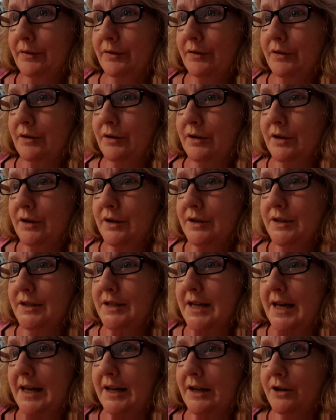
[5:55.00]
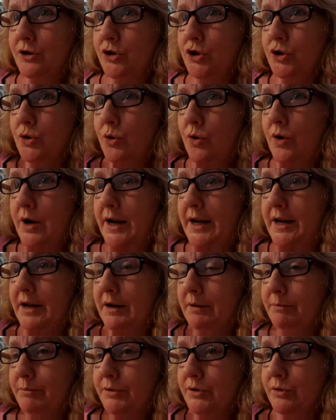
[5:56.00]
the ecstatic joy
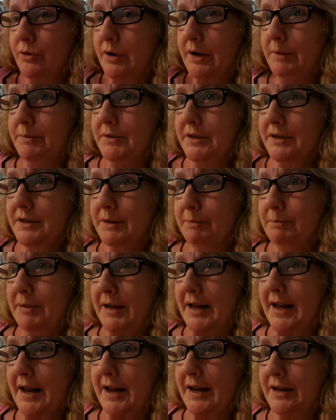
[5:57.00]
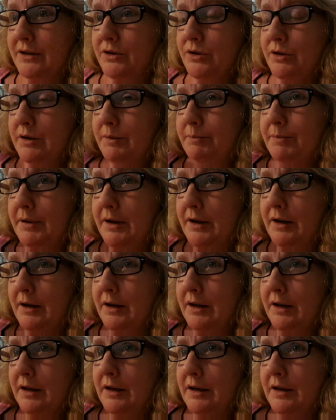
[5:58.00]
absorbed the pain. So the pain,
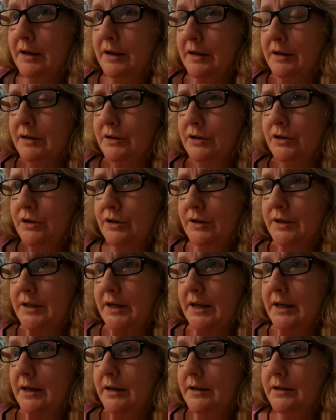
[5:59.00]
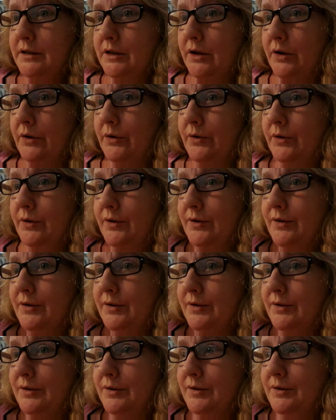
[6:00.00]
do you see? So,
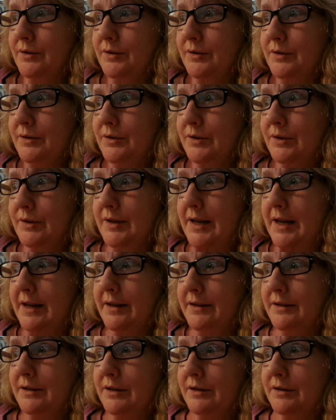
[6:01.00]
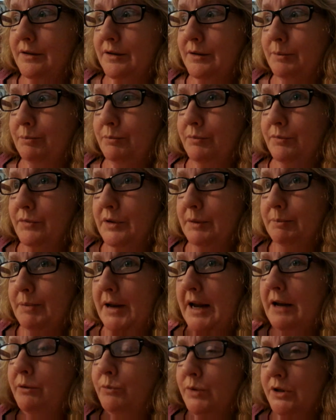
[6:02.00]
so that the, the
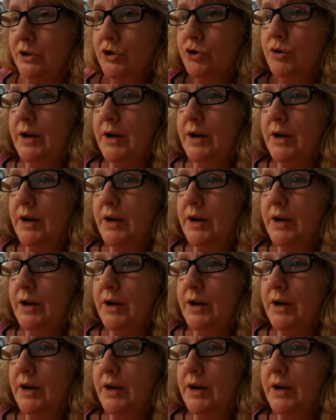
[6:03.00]
pain was